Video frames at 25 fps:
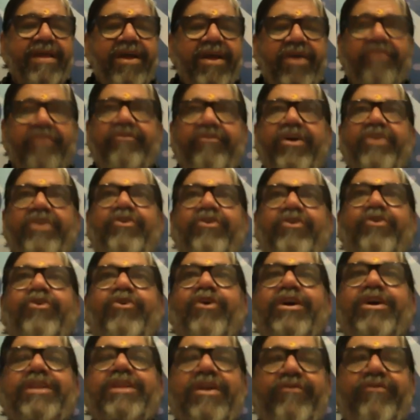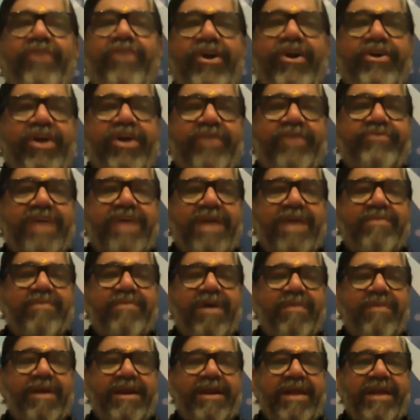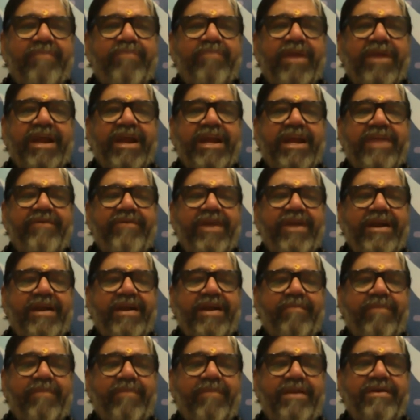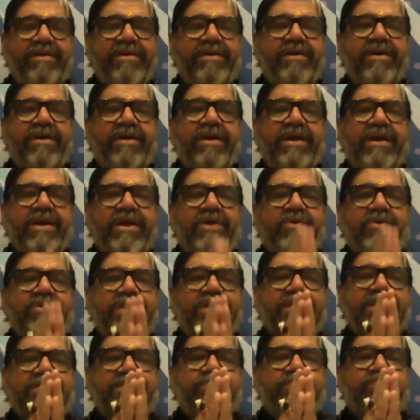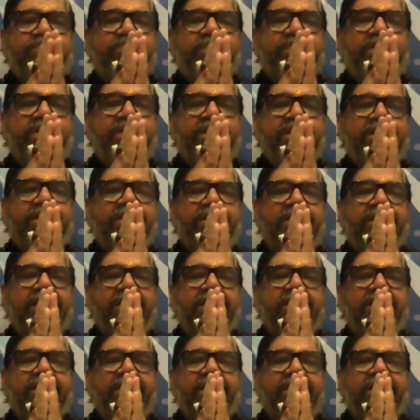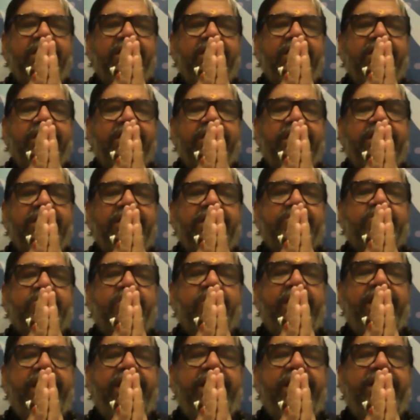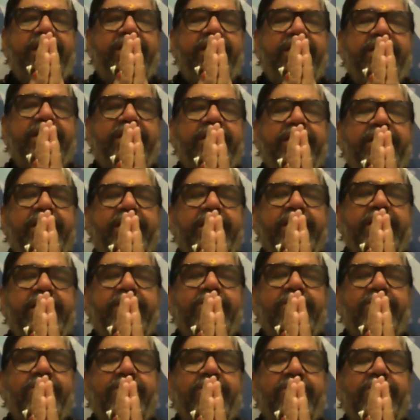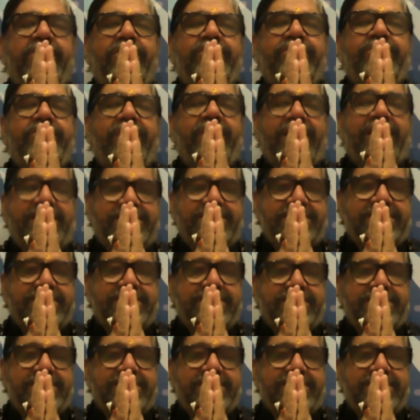When you go in the front of Sai Baba temple, any way temple, you just raise the hand and close your eyes.